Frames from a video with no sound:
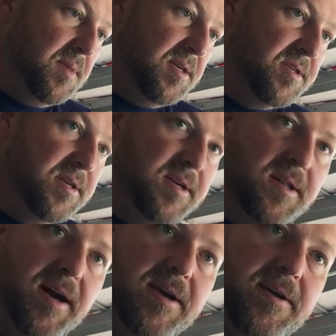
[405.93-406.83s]
I should get a
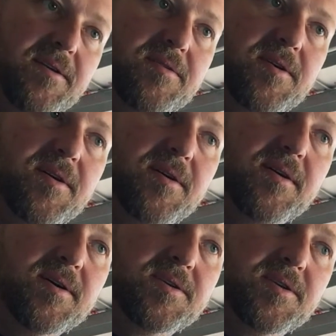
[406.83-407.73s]
lot of air
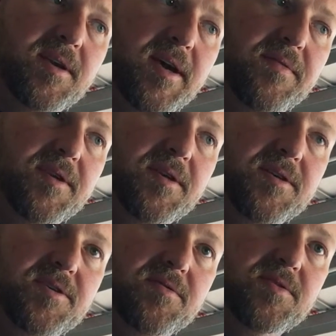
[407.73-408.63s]
draw. I shouldn't have any
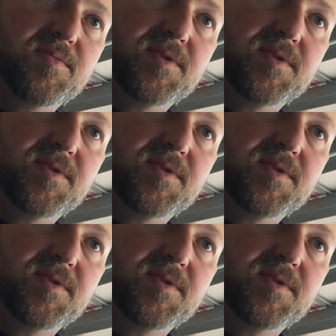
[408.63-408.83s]
issues,